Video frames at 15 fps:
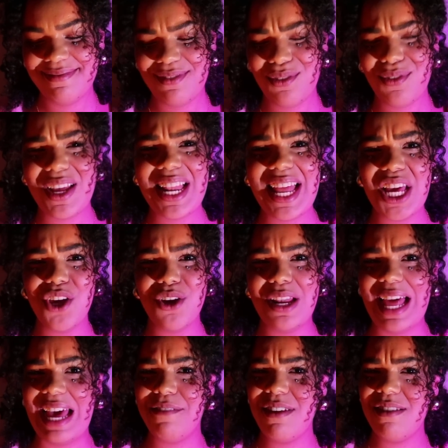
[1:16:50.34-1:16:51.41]
feel like your
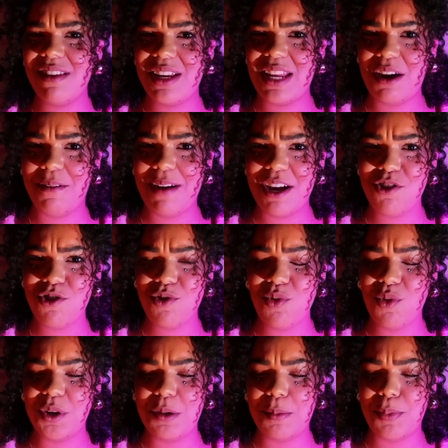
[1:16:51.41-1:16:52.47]
life has a direction
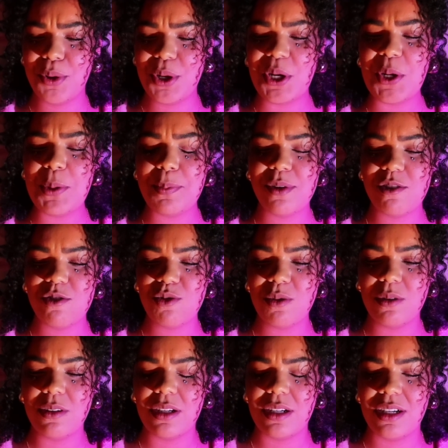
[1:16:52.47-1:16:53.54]
or a purpose,
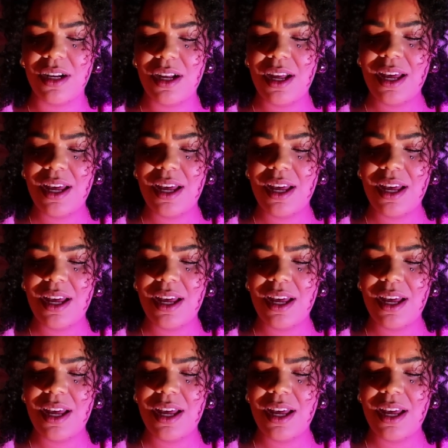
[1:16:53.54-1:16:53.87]
or